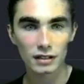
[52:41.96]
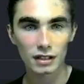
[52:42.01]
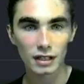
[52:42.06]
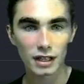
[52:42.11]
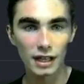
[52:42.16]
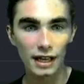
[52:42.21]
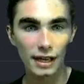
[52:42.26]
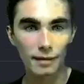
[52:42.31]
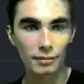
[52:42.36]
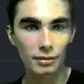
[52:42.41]

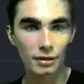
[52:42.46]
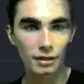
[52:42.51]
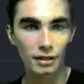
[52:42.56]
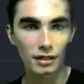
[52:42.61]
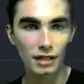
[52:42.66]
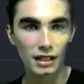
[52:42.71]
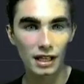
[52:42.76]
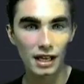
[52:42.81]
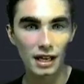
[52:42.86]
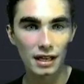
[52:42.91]
happen
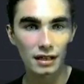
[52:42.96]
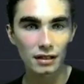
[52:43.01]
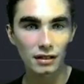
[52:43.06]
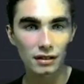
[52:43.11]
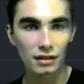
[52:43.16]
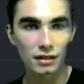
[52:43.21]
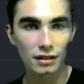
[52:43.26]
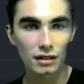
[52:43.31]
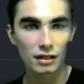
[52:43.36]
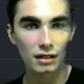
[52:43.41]
again
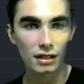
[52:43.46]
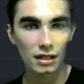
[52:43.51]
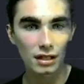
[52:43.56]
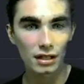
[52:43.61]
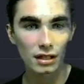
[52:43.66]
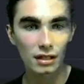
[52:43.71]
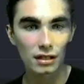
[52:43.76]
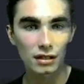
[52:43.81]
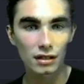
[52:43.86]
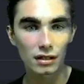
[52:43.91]

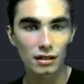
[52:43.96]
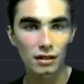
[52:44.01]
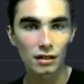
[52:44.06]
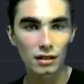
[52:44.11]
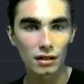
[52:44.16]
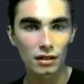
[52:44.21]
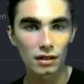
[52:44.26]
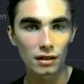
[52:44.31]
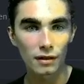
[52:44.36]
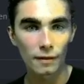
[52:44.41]
in
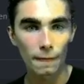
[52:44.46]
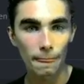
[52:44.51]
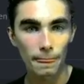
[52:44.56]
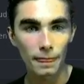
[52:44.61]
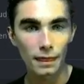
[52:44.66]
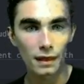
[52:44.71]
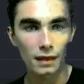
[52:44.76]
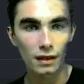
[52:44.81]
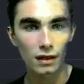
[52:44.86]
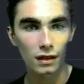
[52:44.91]

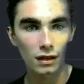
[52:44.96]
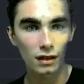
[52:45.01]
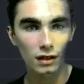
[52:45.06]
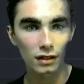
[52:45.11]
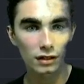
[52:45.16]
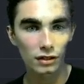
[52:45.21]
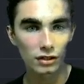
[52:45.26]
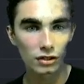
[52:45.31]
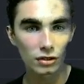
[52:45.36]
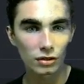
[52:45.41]
our
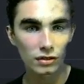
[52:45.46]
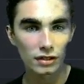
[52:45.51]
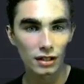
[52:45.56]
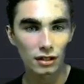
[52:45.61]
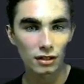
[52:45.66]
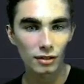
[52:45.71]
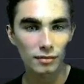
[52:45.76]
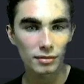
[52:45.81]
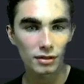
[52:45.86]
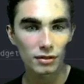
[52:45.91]
use
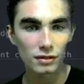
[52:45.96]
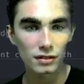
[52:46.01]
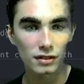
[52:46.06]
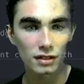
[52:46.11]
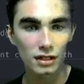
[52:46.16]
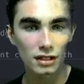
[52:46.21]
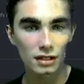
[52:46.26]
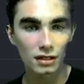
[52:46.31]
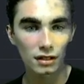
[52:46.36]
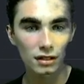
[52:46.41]

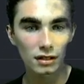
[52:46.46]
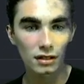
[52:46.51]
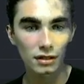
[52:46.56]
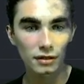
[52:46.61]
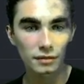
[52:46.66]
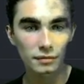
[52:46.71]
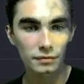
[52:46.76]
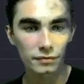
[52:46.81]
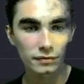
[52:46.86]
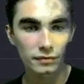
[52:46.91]
NWC hook,
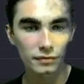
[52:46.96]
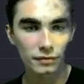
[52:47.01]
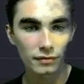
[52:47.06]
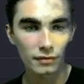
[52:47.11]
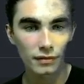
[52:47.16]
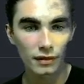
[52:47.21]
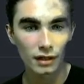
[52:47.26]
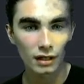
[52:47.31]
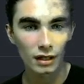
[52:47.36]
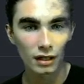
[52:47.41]

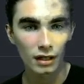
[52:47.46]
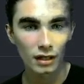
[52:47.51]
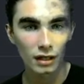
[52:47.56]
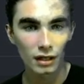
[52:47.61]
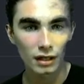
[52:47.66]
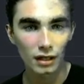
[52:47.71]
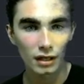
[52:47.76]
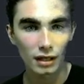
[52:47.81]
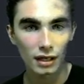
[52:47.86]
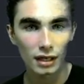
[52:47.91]

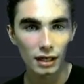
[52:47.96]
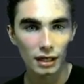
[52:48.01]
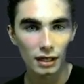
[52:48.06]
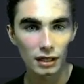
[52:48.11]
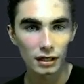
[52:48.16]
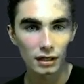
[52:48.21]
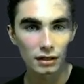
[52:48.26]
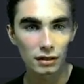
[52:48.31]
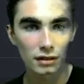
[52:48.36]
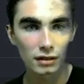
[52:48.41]

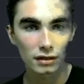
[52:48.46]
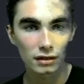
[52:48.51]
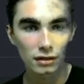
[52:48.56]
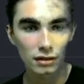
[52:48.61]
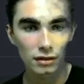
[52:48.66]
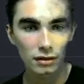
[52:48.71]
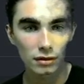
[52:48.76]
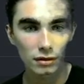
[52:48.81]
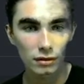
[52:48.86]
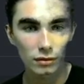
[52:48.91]
and
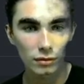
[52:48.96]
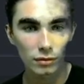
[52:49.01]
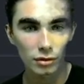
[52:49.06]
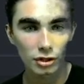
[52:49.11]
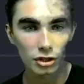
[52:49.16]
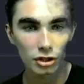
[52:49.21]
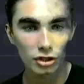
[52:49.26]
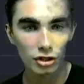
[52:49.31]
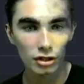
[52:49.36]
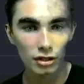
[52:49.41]
we
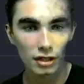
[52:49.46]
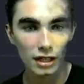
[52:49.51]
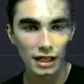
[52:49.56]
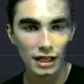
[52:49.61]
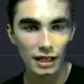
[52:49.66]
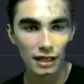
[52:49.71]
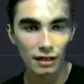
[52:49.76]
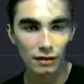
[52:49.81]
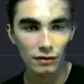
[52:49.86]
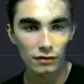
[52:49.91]
should
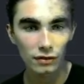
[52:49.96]
have